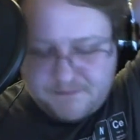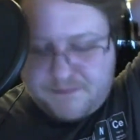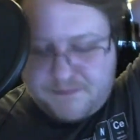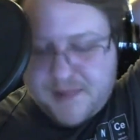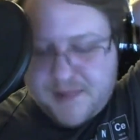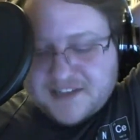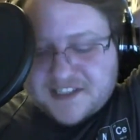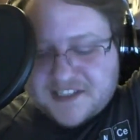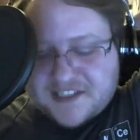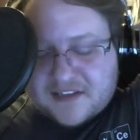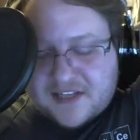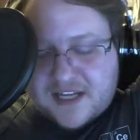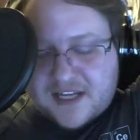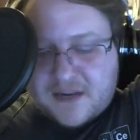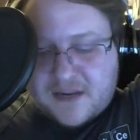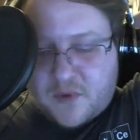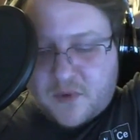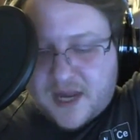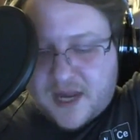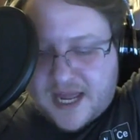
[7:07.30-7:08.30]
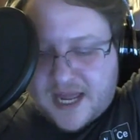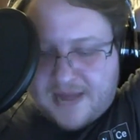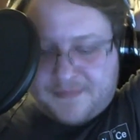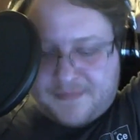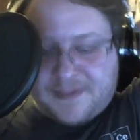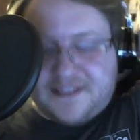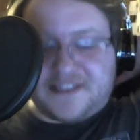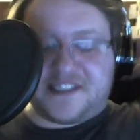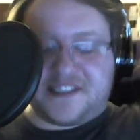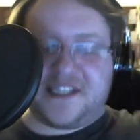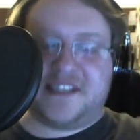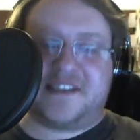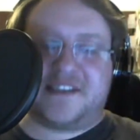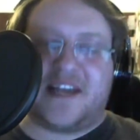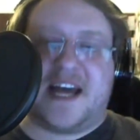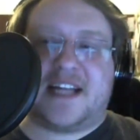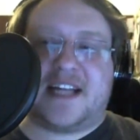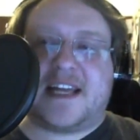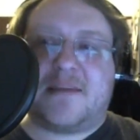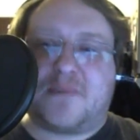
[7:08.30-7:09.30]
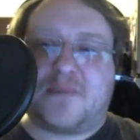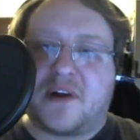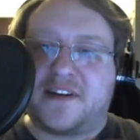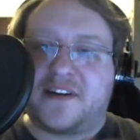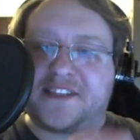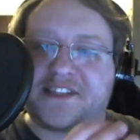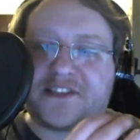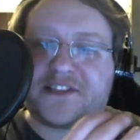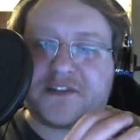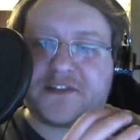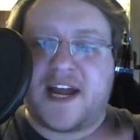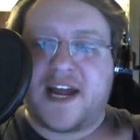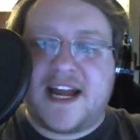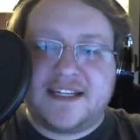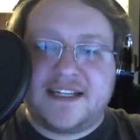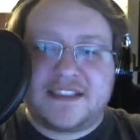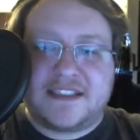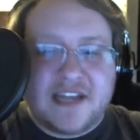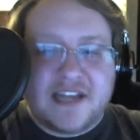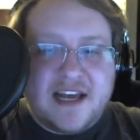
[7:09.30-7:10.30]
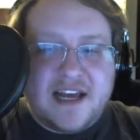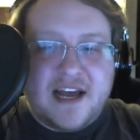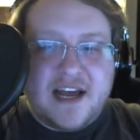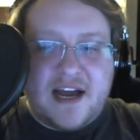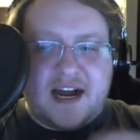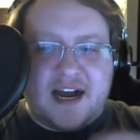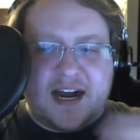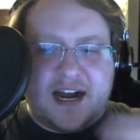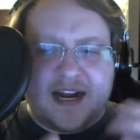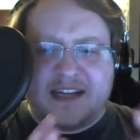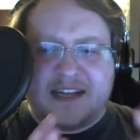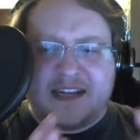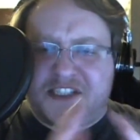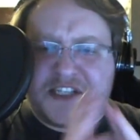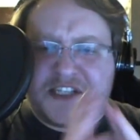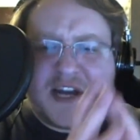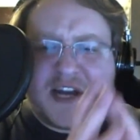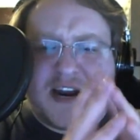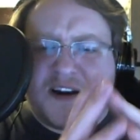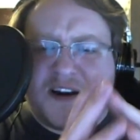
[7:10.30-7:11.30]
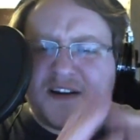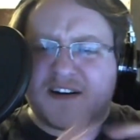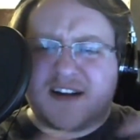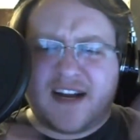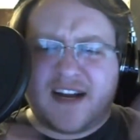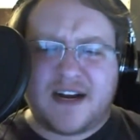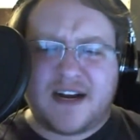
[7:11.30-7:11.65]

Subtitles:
Basically, what happens is that a processor has a shared